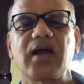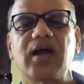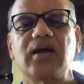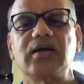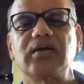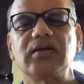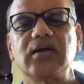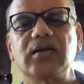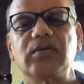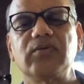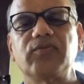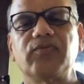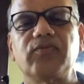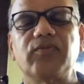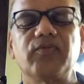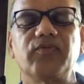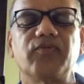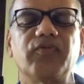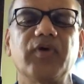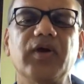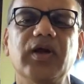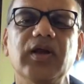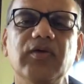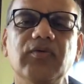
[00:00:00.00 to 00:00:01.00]
and then
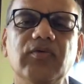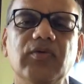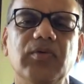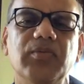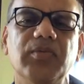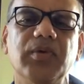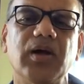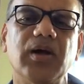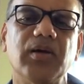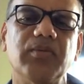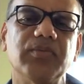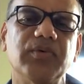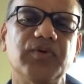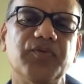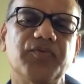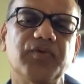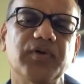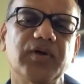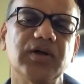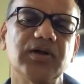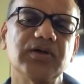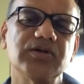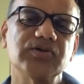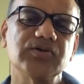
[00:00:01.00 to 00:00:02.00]
feeding will become
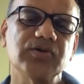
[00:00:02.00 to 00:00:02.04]
difficult.